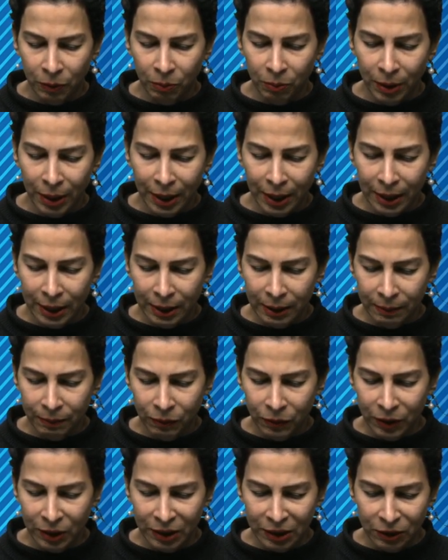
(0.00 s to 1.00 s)
by
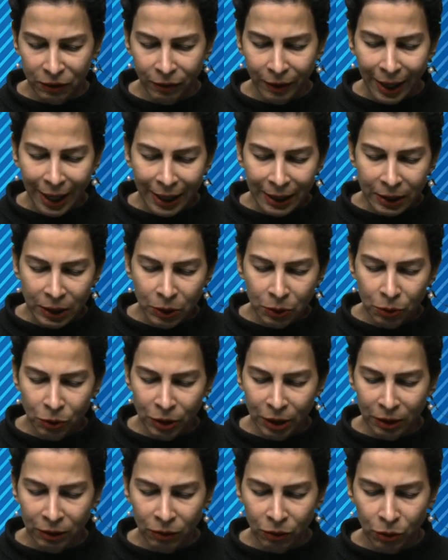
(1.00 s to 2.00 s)
these values,
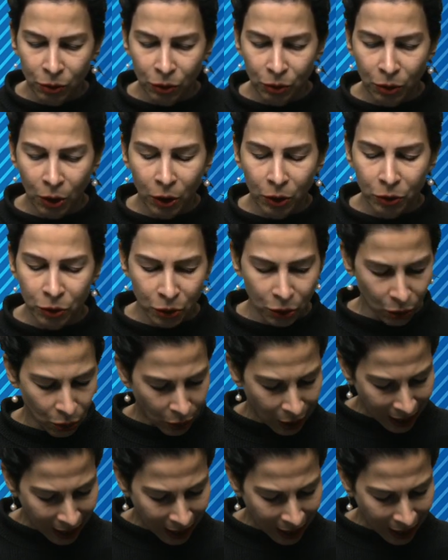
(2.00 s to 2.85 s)
and you could also